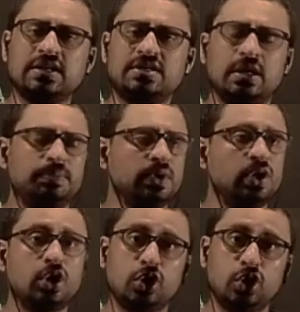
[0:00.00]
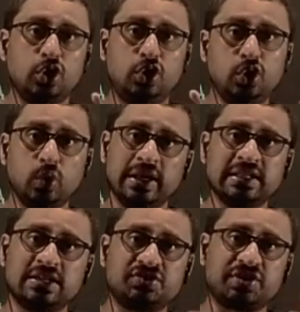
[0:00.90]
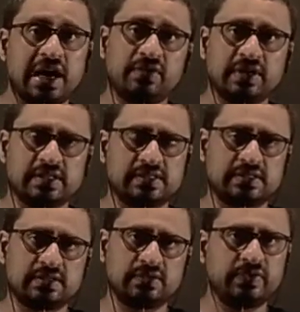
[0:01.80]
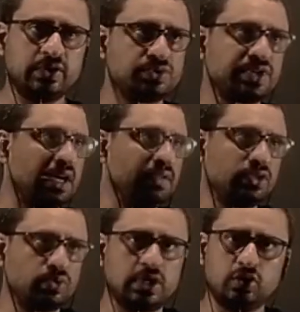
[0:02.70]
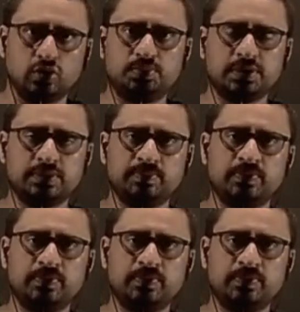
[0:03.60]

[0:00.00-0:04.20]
Third step, during the travels, when you travel through the loop,